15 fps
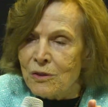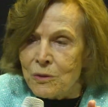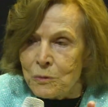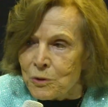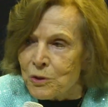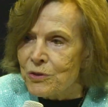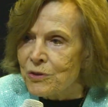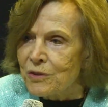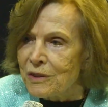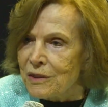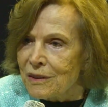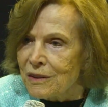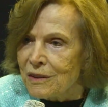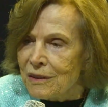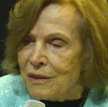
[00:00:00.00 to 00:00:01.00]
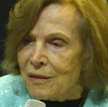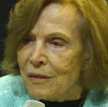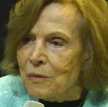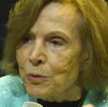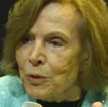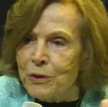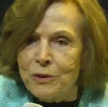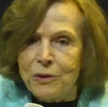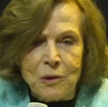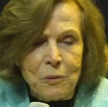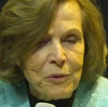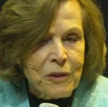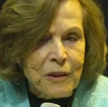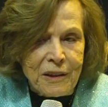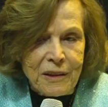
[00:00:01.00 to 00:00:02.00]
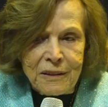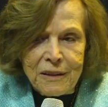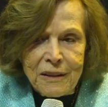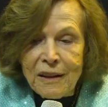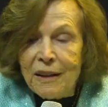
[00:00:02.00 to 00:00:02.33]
commercially brought into play.